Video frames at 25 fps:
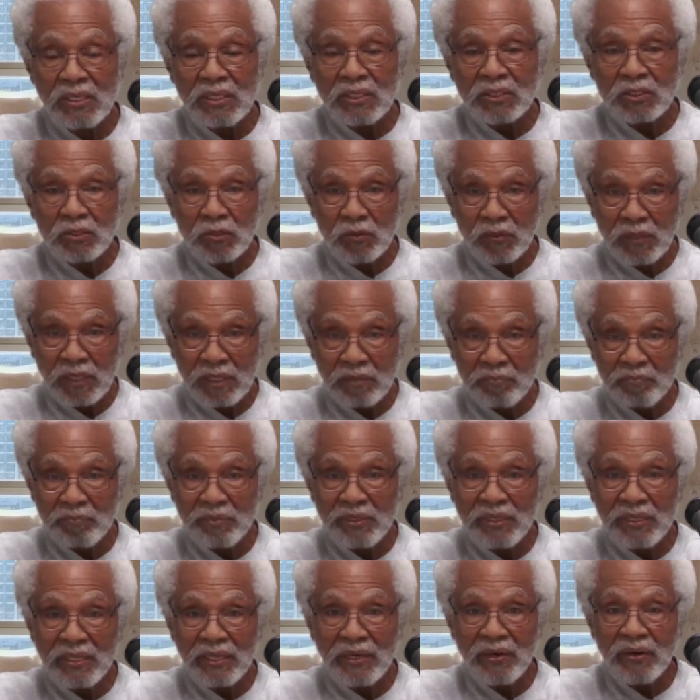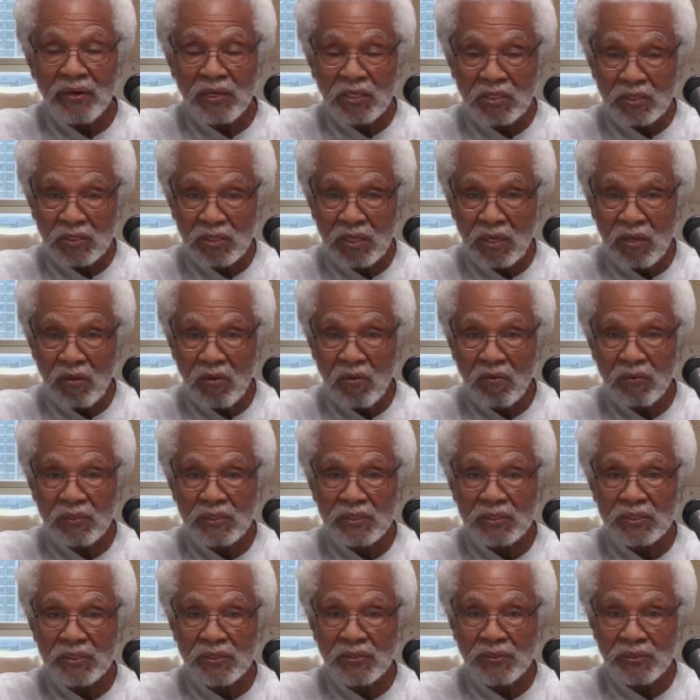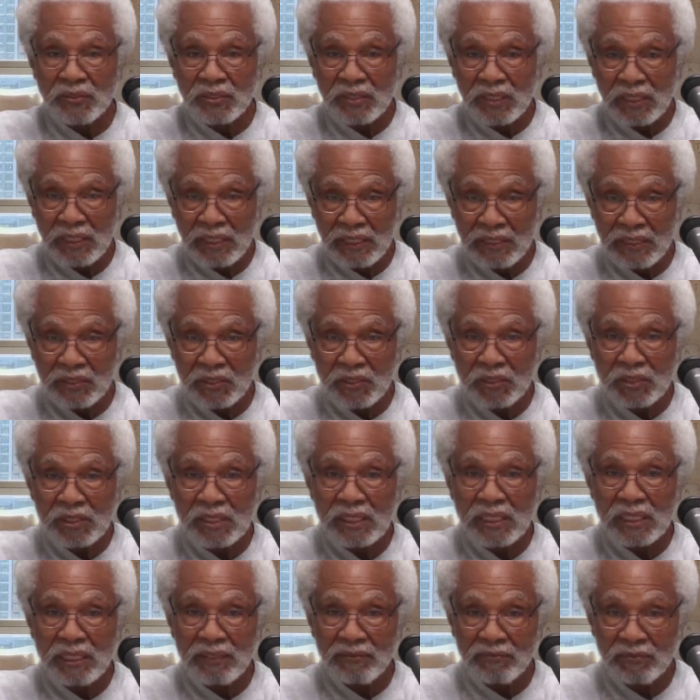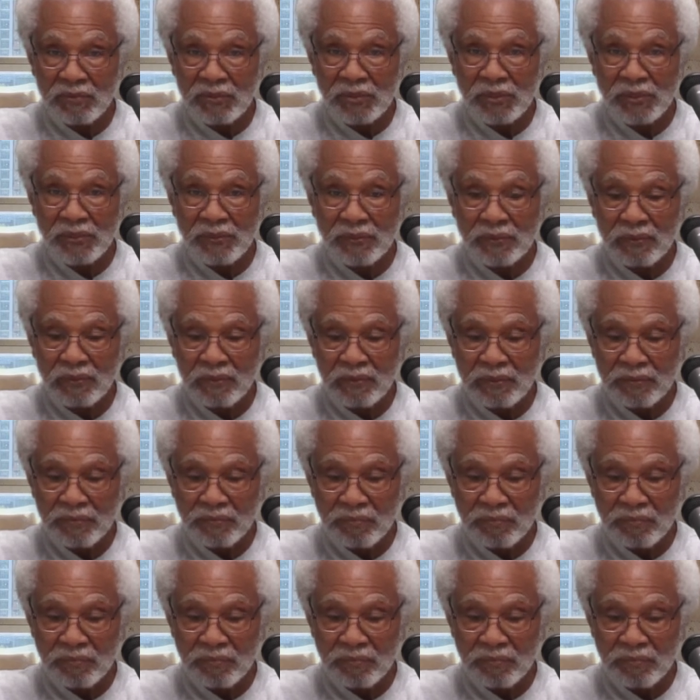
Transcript: so they'd be there as long as there is a legislative journal.